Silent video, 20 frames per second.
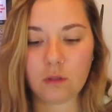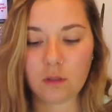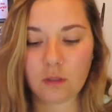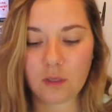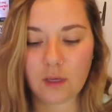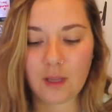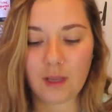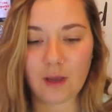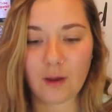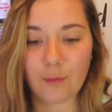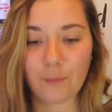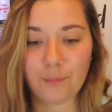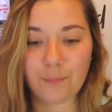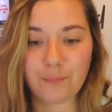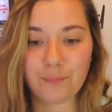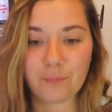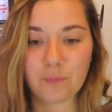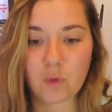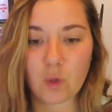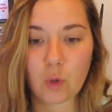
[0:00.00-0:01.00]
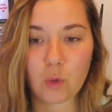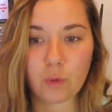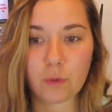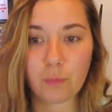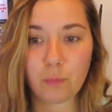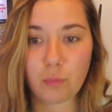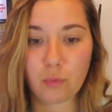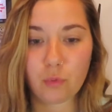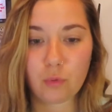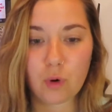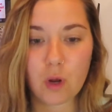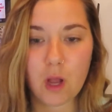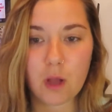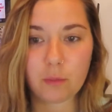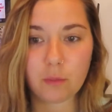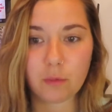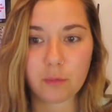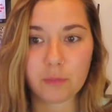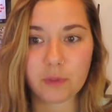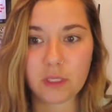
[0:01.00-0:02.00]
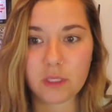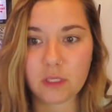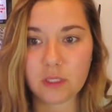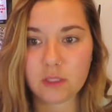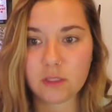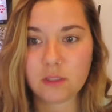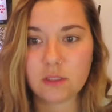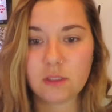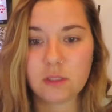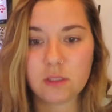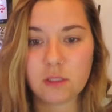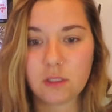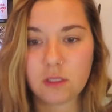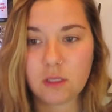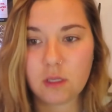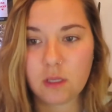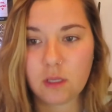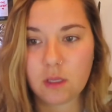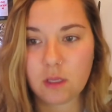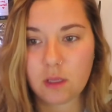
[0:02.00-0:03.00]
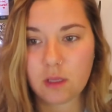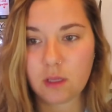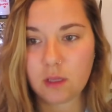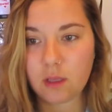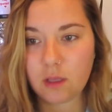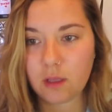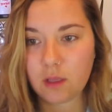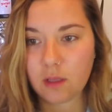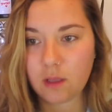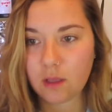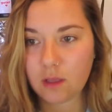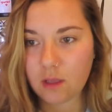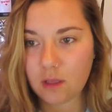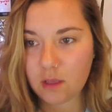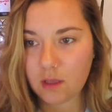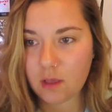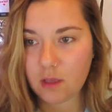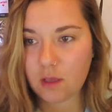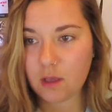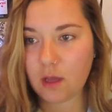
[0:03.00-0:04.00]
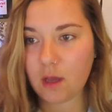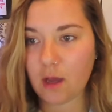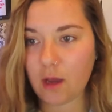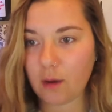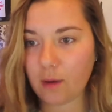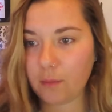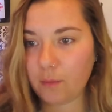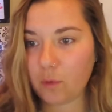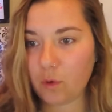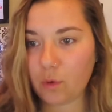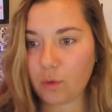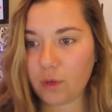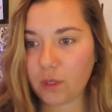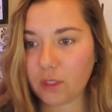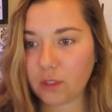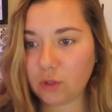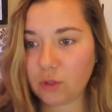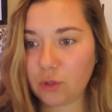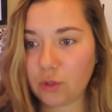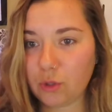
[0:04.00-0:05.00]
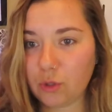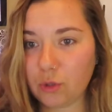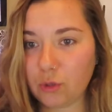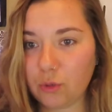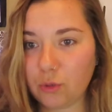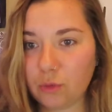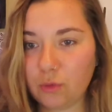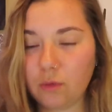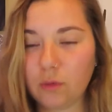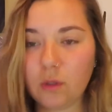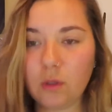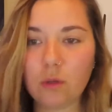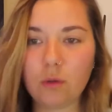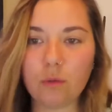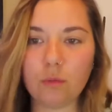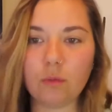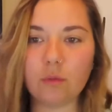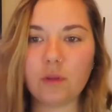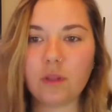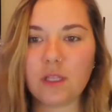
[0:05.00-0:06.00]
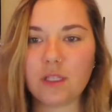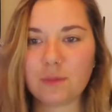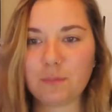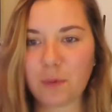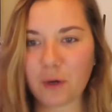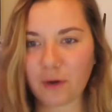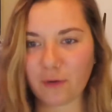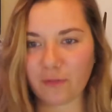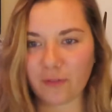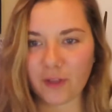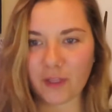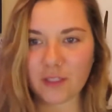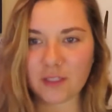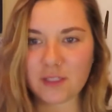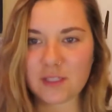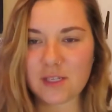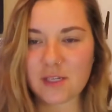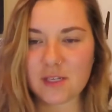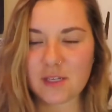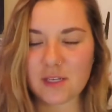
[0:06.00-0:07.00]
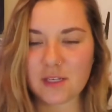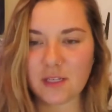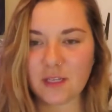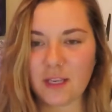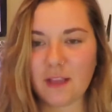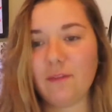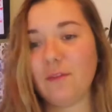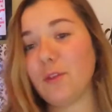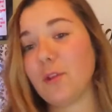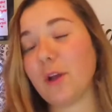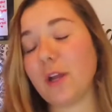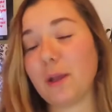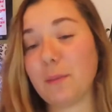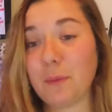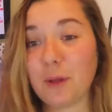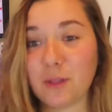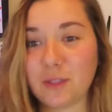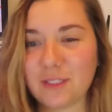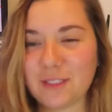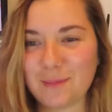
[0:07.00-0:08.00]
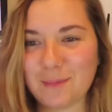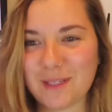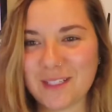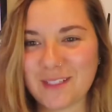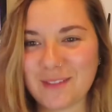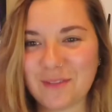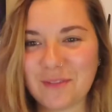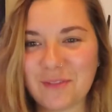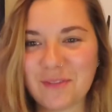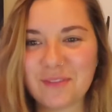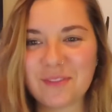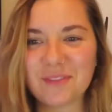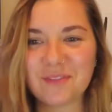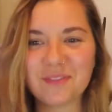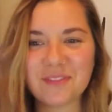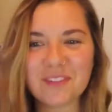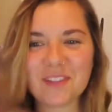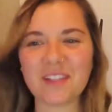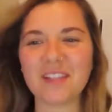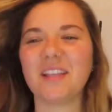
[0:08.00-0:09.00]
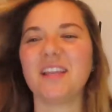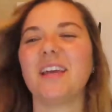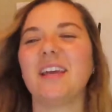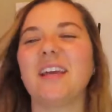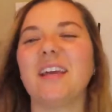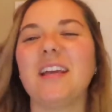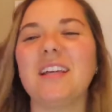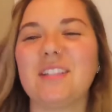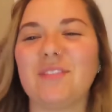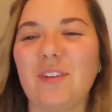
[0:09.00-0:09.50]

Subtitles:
Now, only problem is how I'm going to... Oh, that's perfect. Even though I can barely see myself. It's